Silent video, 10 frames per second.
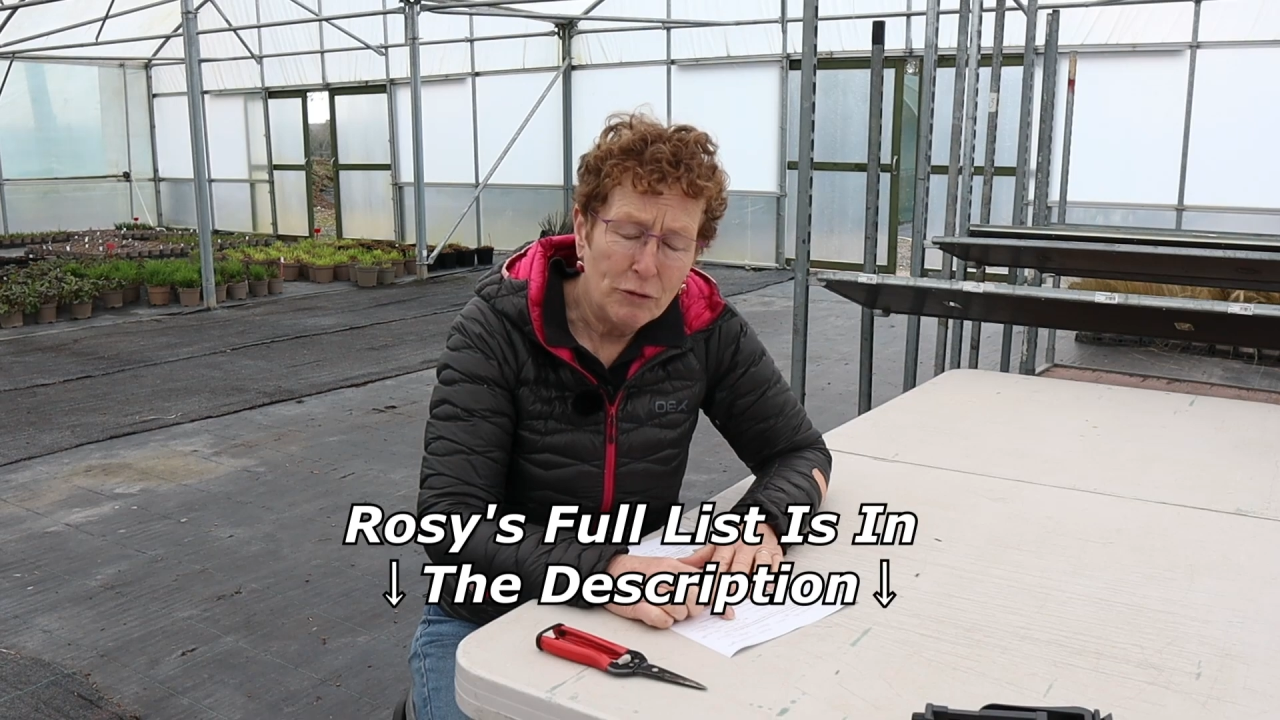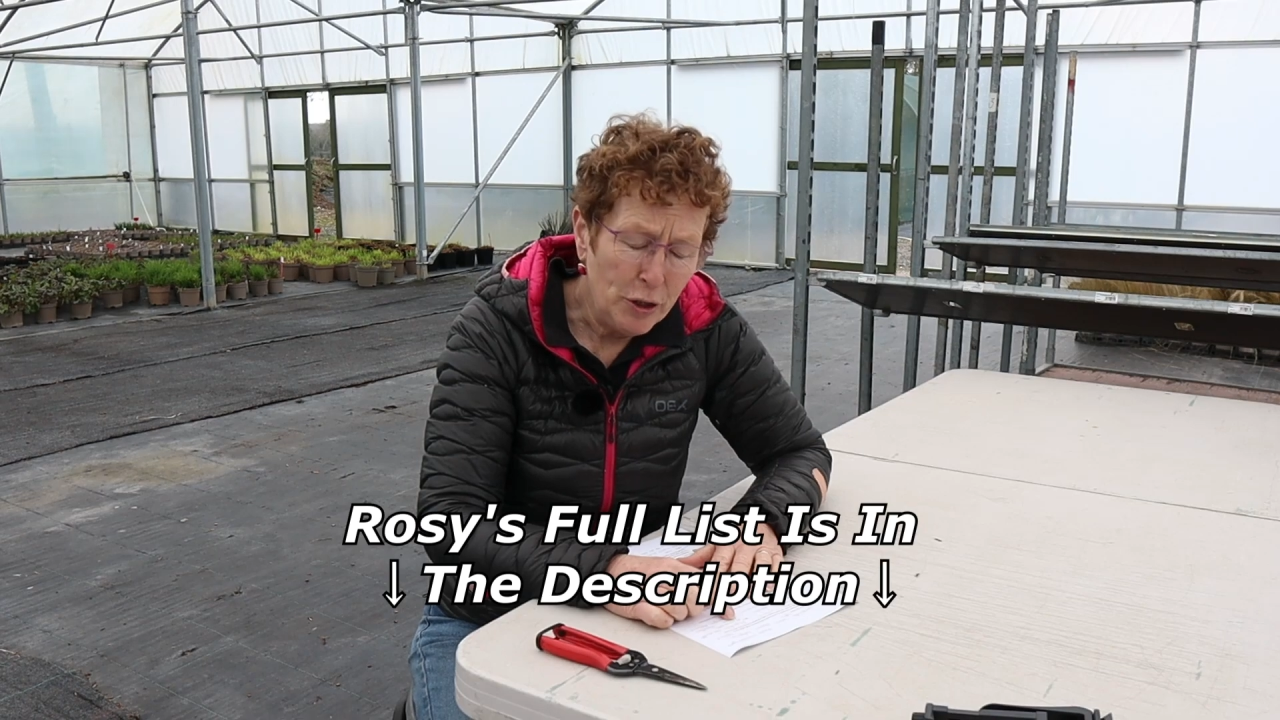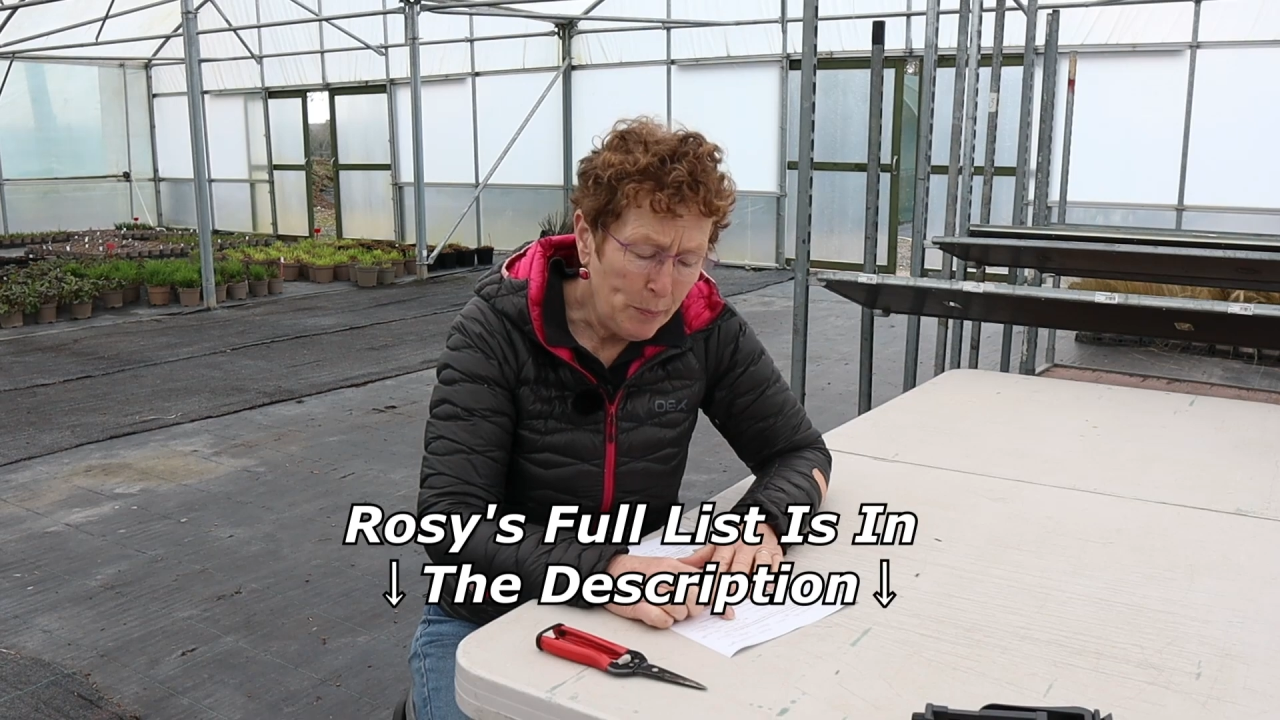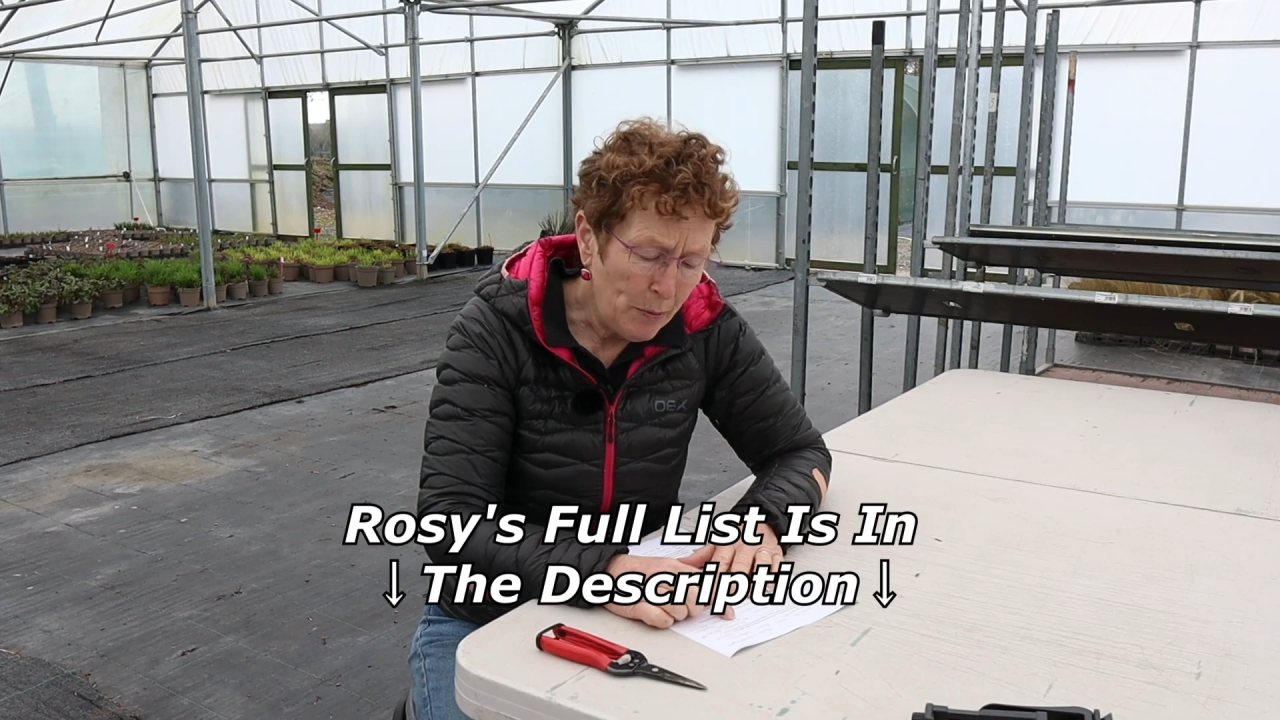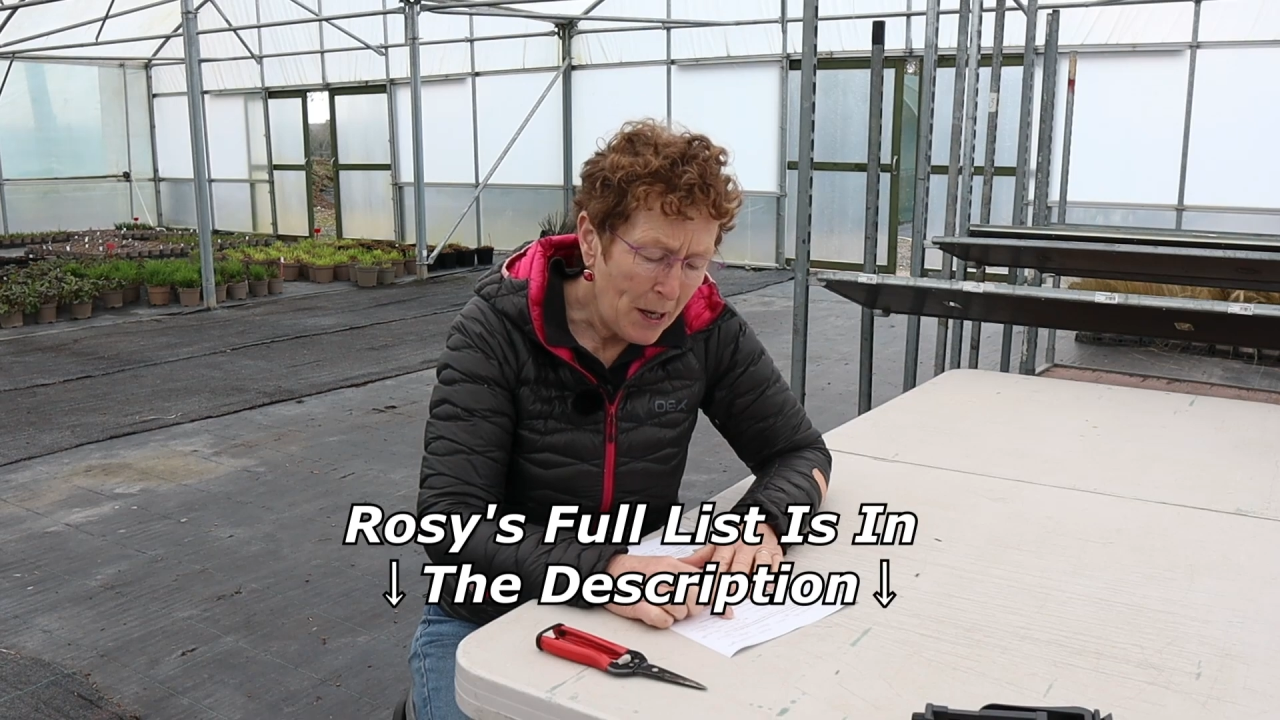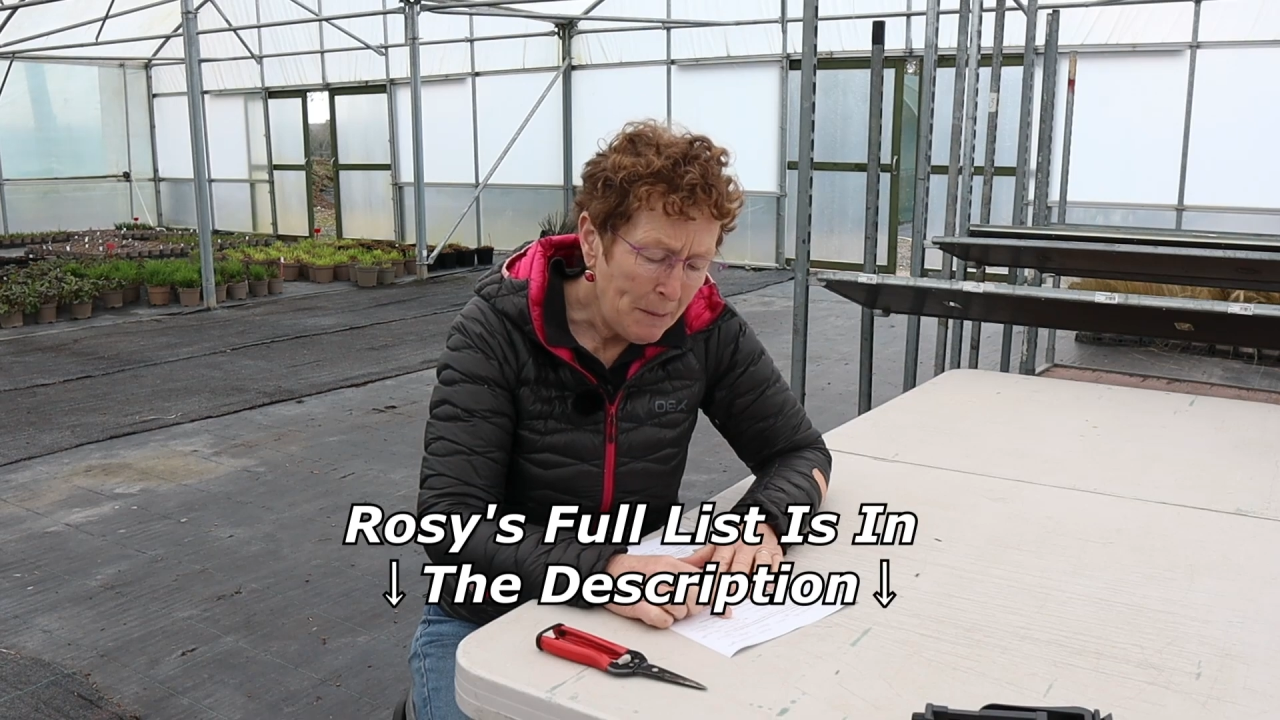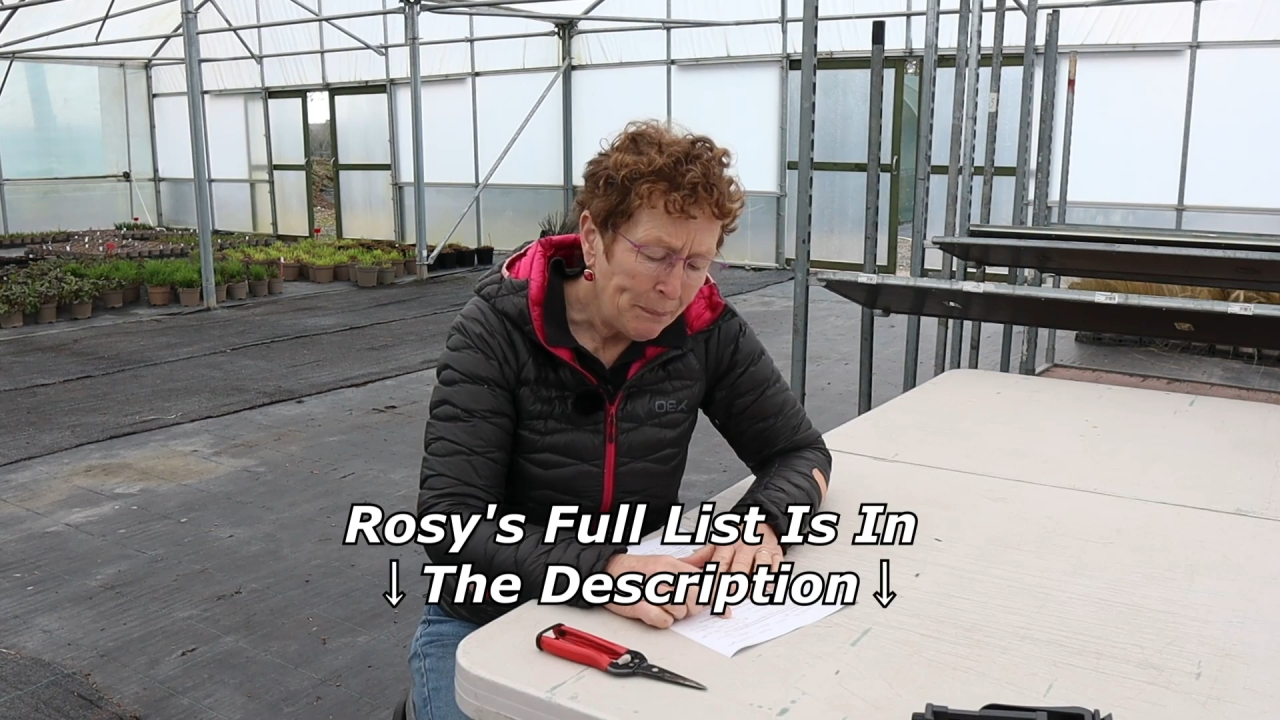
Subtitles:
rubra,